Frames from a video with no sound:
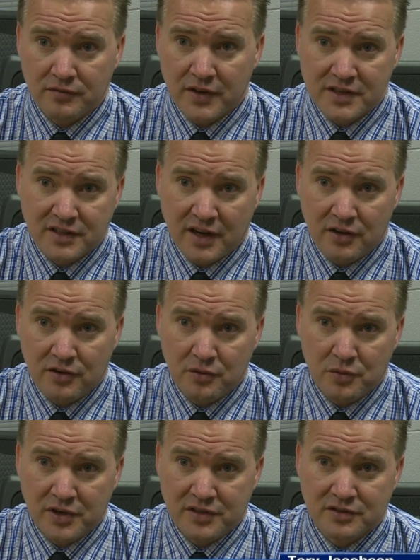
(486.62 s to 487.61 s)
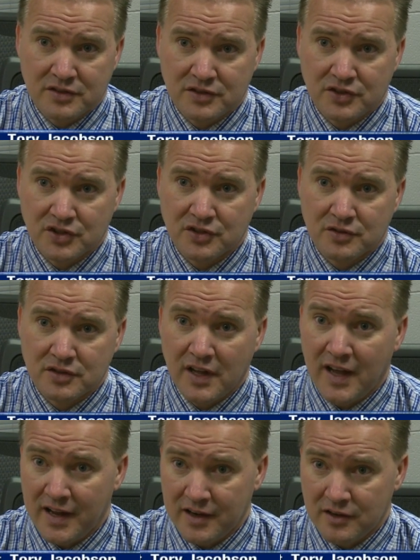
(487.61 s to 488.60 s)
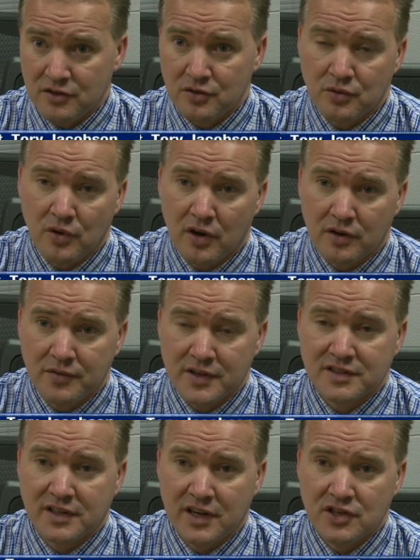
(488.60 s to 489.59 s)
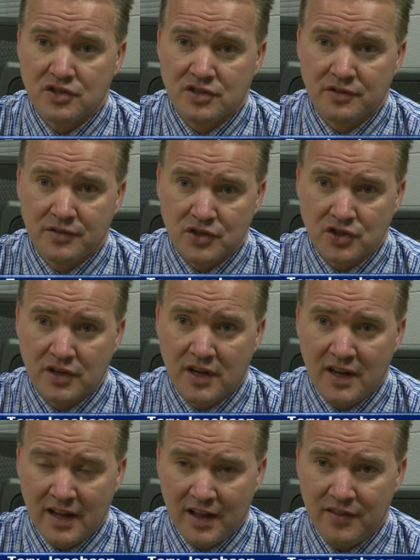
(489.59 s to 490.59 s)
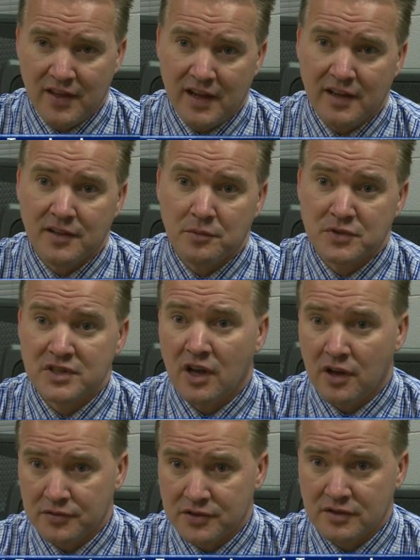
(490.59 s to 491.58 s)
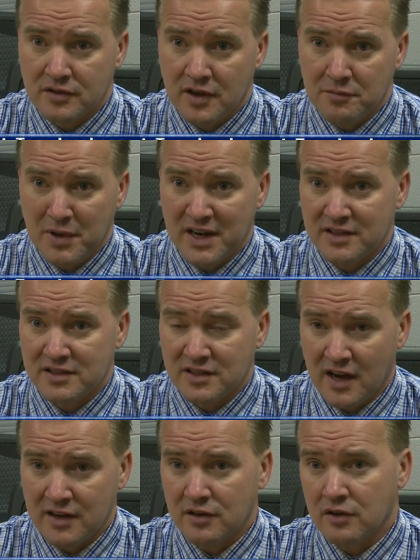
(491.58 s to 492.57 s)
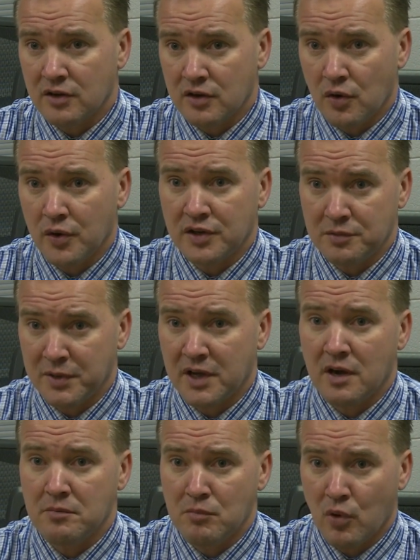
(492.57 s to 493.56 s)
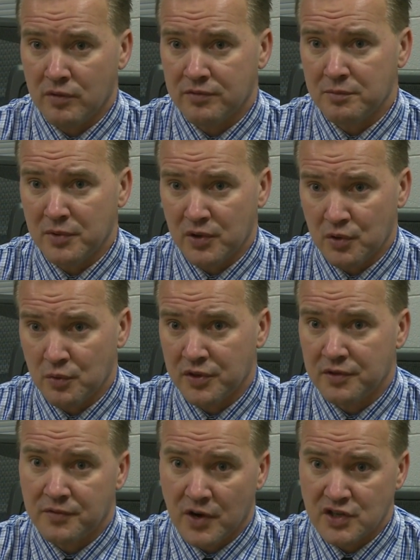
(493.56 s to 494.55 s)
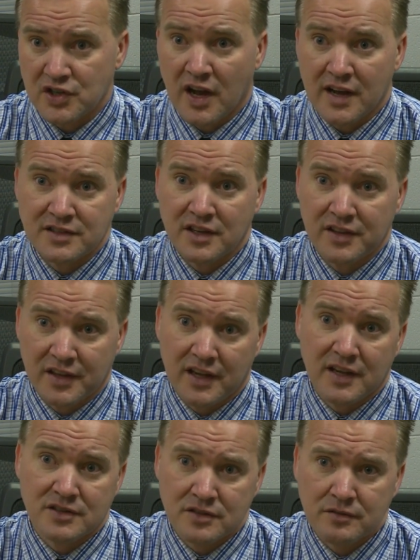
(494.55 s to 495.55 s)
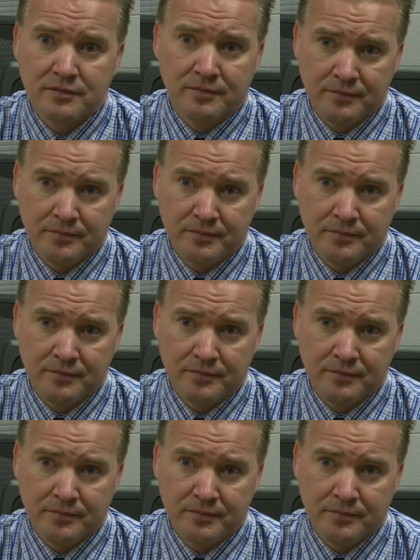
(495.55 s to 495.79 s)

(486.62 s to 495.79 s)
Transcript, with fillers: investigator that was just added to our investigations division, and they themselves have been assigned, are going to become more familiar with the fresh eyes on the case.